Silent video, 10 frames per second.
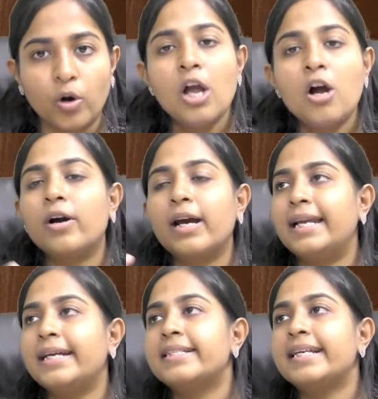Okay, let's
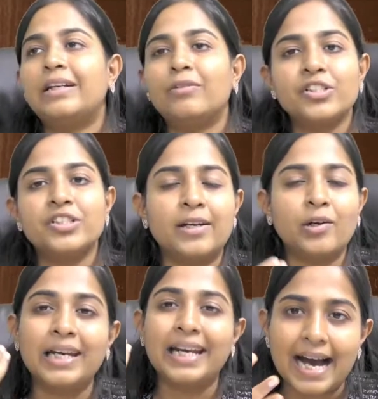say it was done on
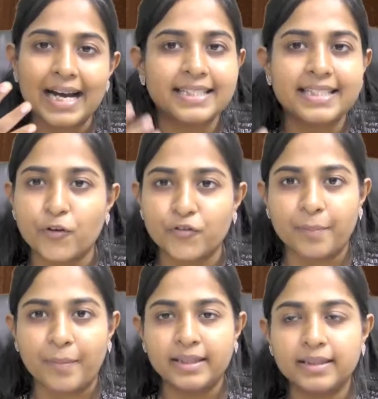last day of the
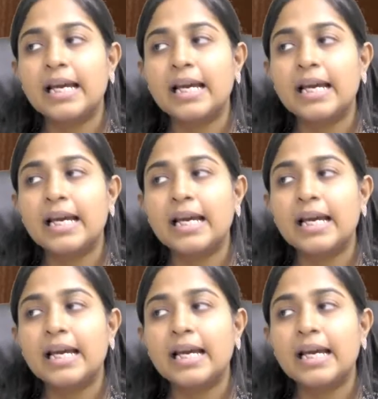month,